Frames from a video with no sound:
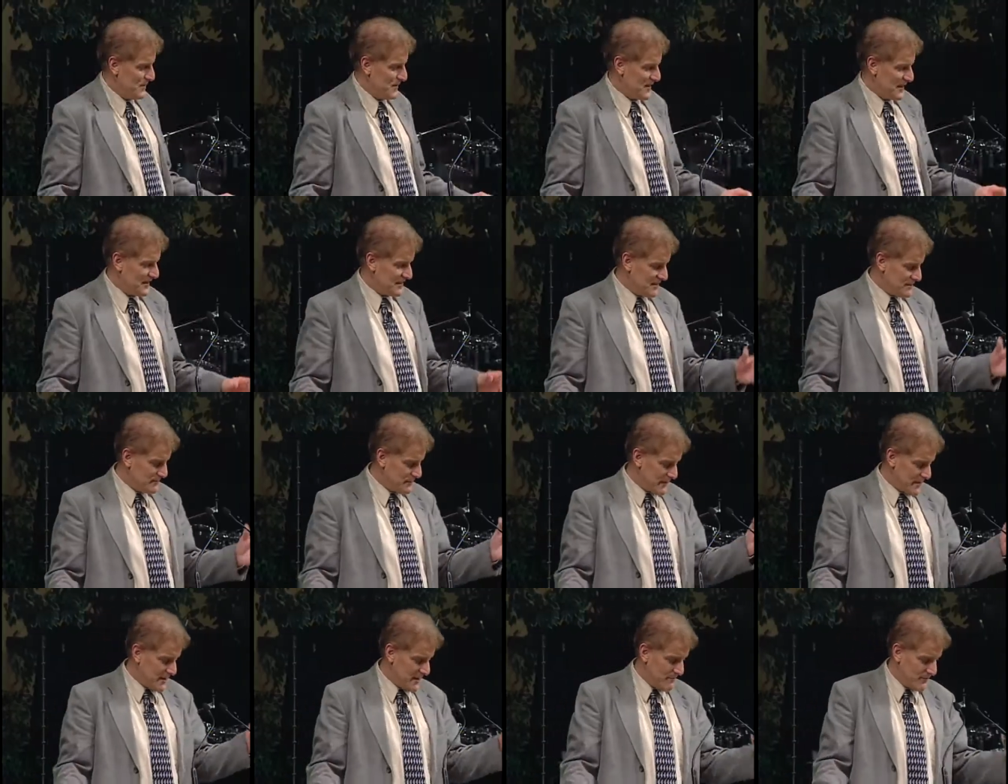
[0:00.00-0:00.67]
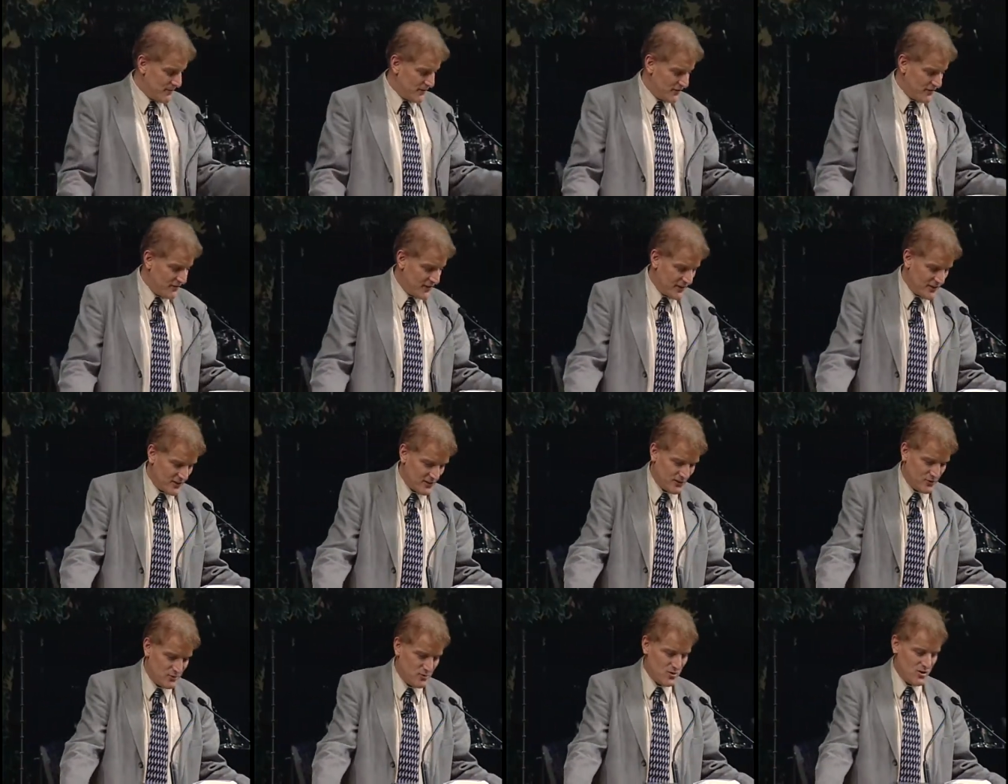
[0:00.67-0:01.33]
because it's become the
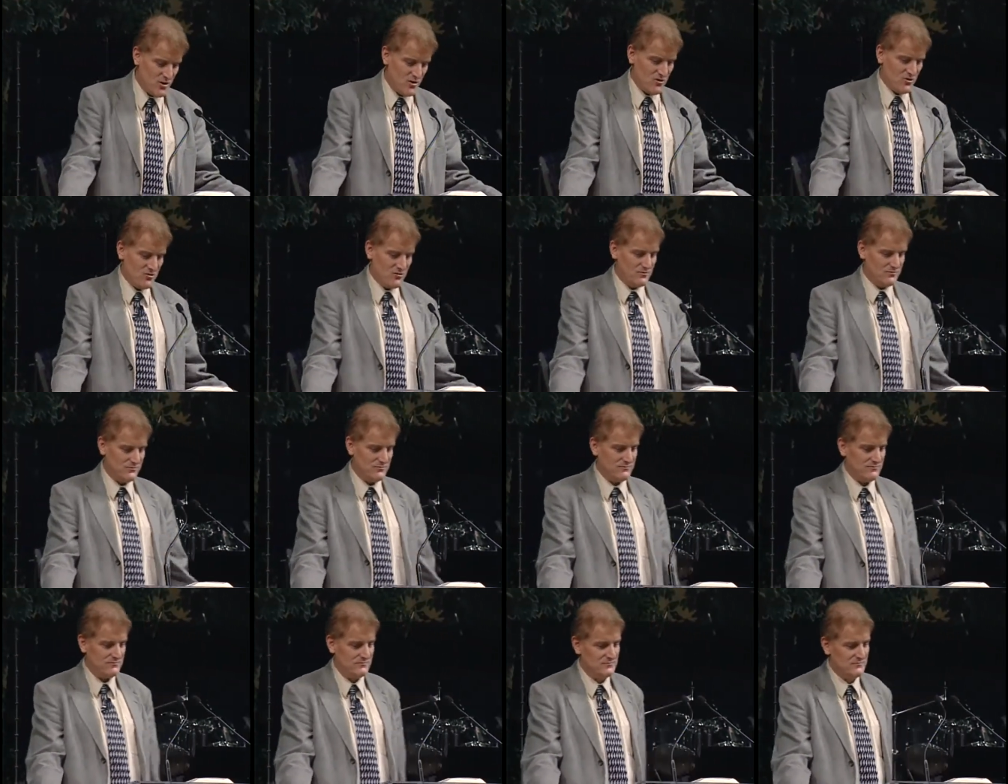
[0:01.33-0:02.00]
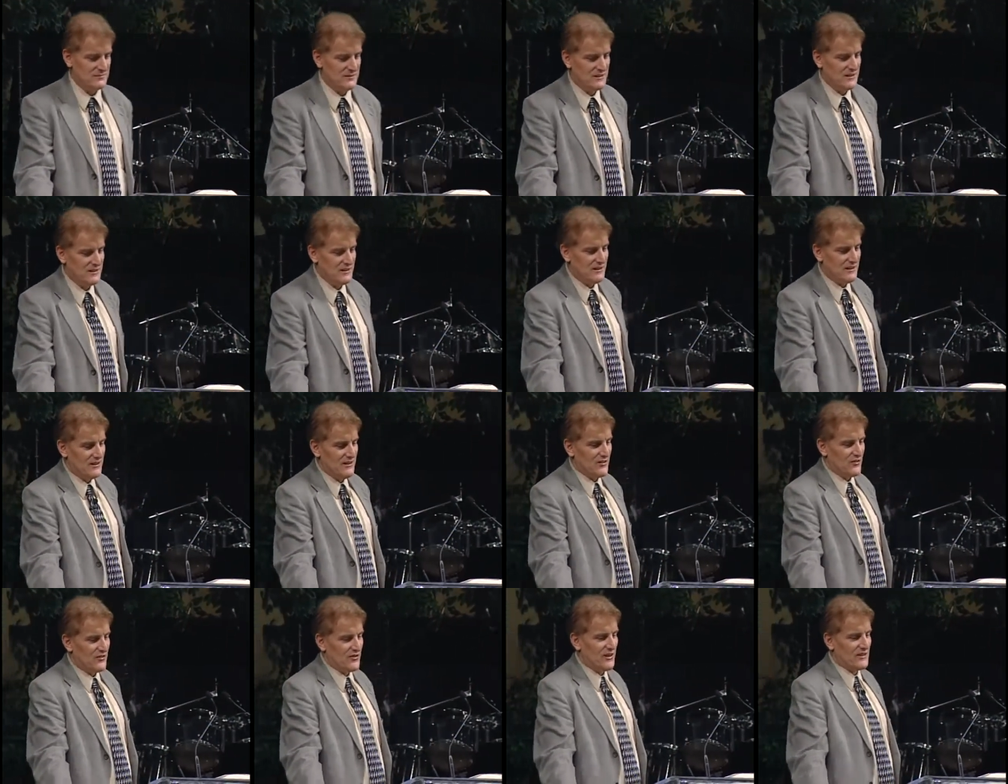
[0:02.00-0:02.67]
status quo.
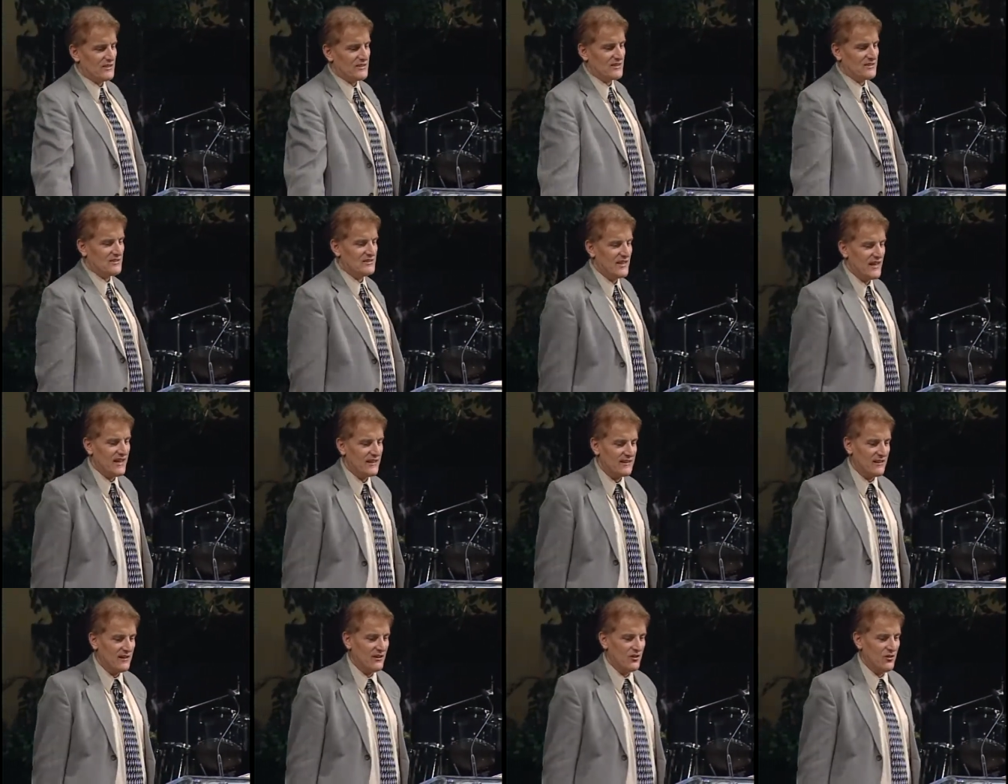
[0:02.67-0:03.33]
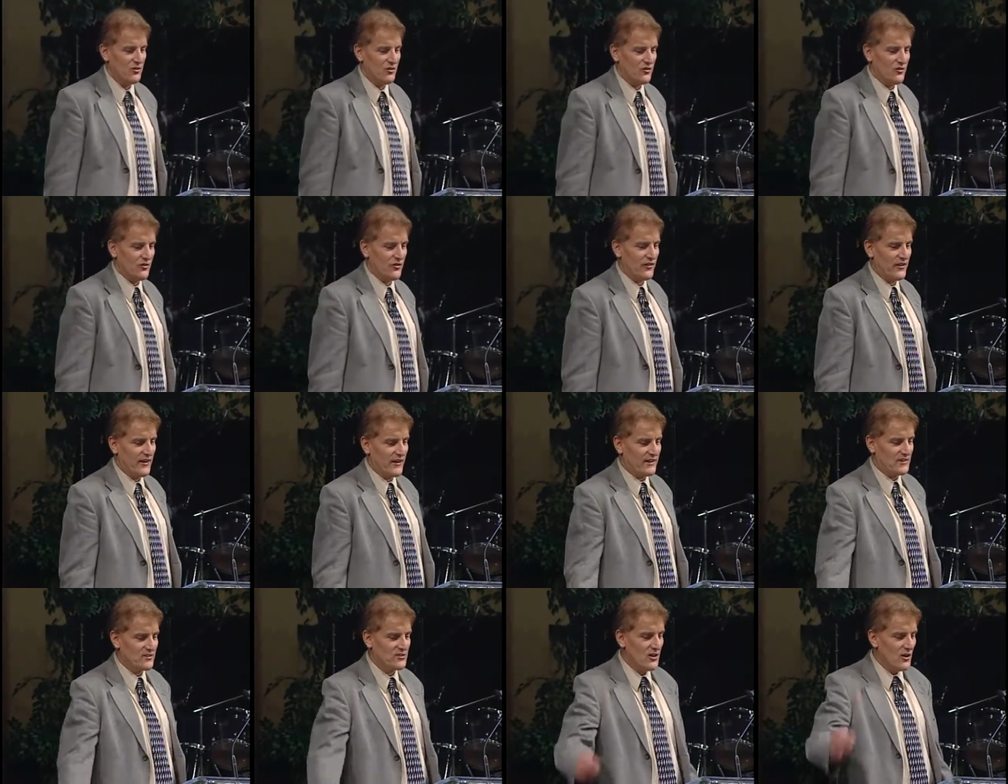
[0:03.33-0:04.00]
Jesus said in Luke
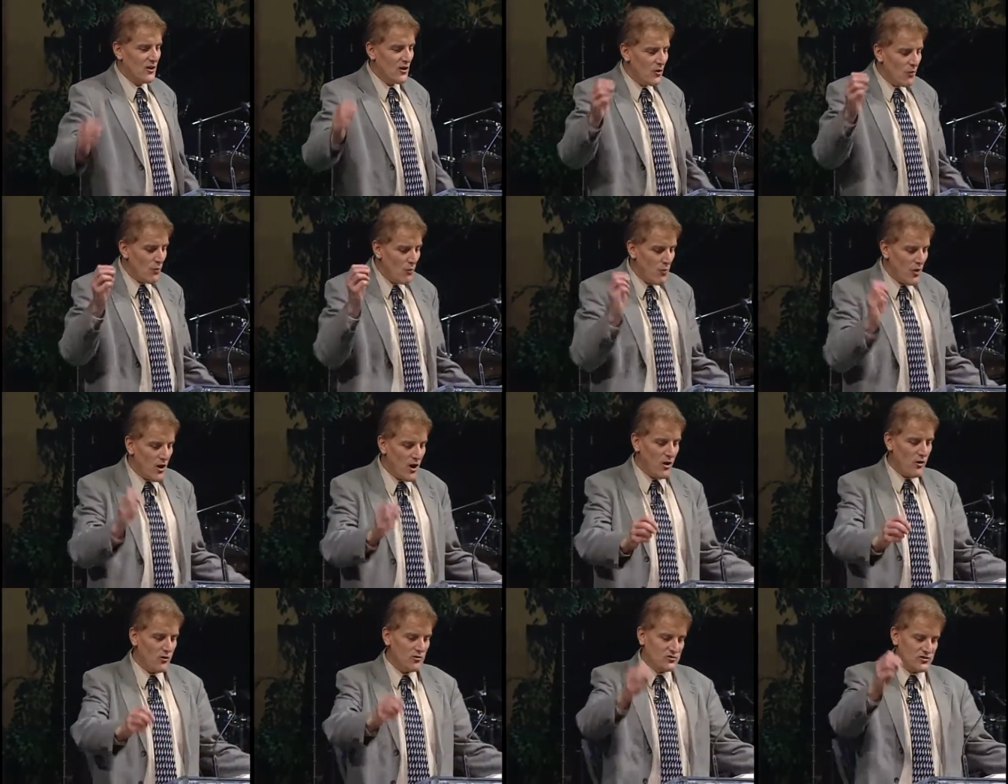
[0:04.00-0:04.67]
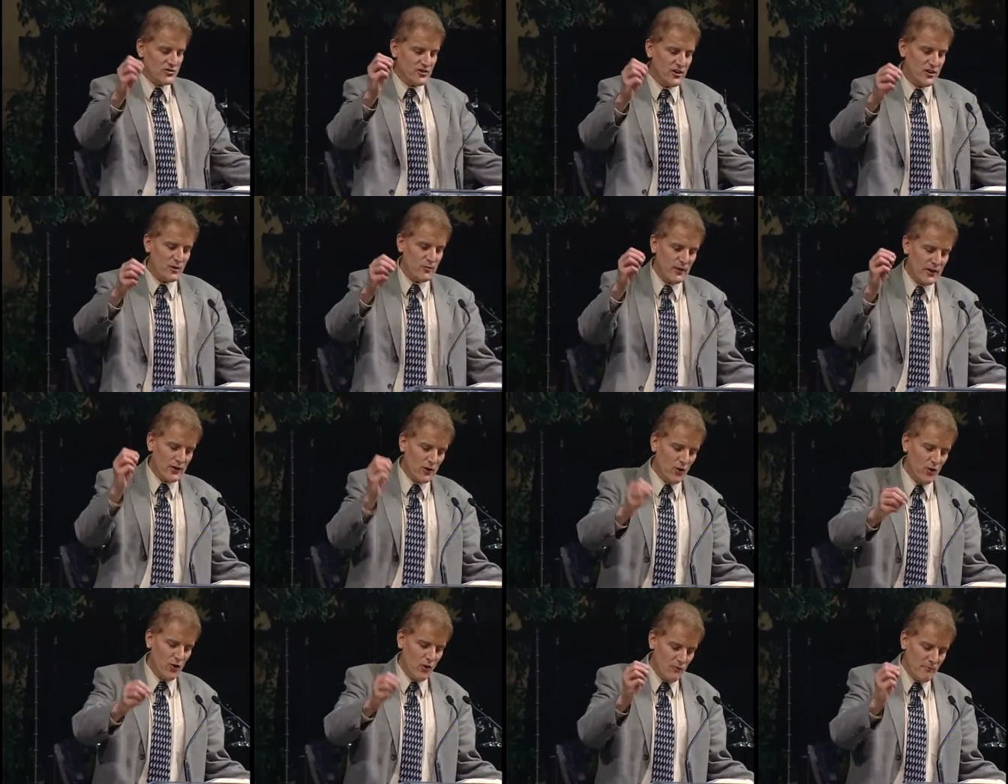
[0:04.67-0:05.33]
6, Woe to you
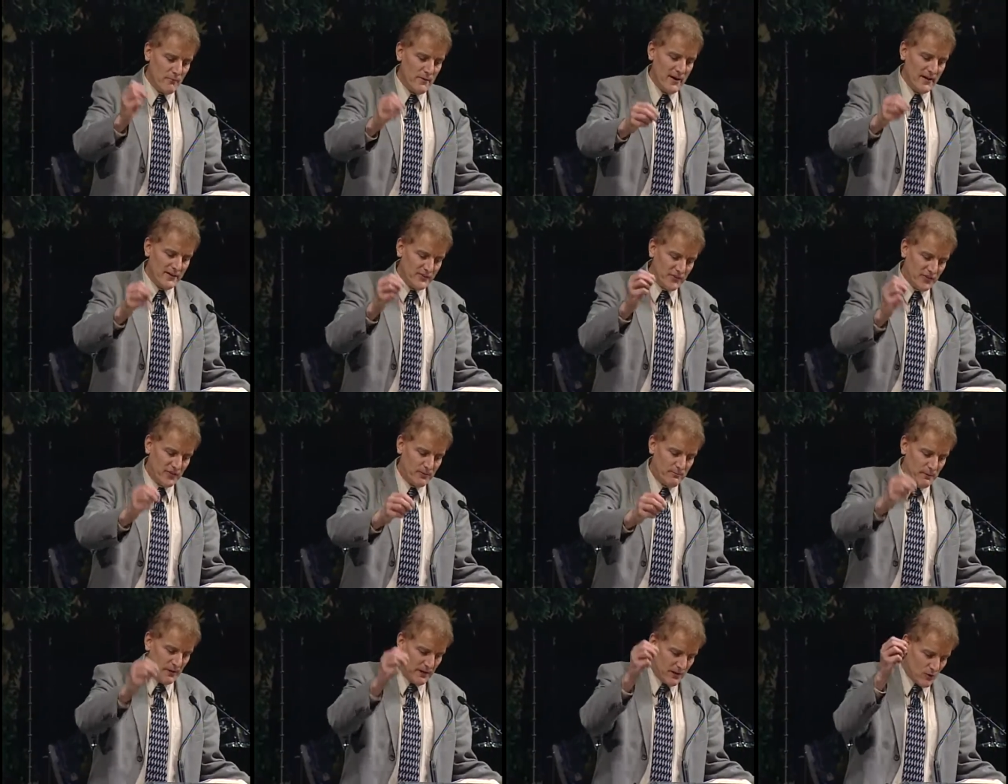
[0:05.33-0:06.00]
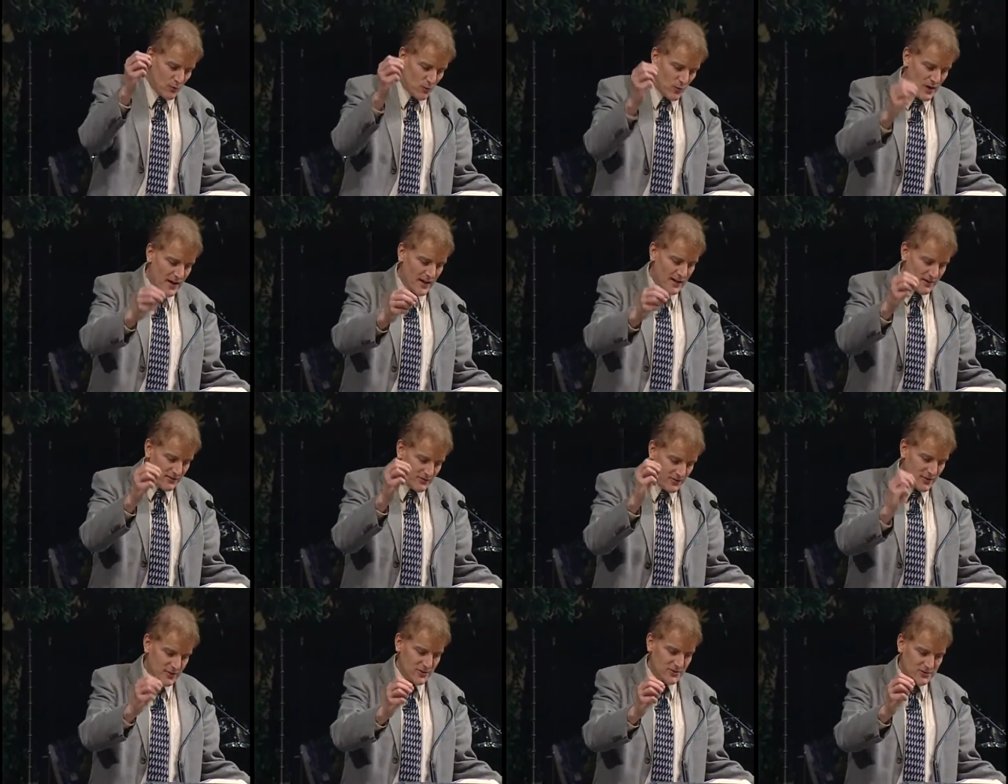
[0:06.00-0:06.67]
when all men speak
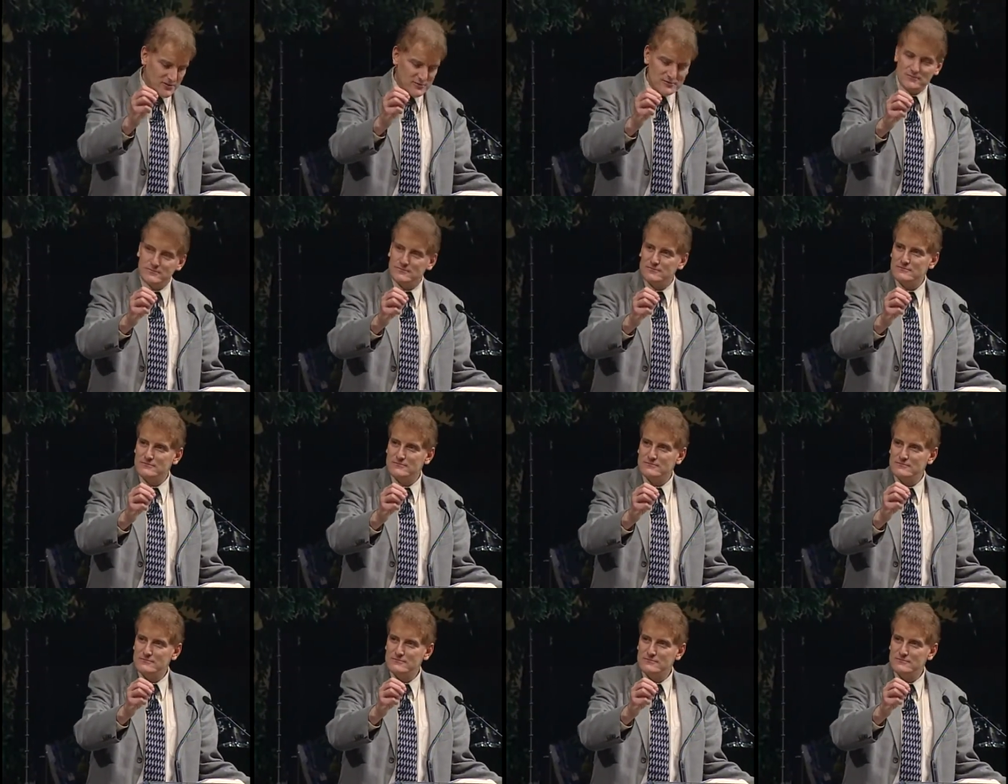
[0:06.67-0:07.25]
well of you,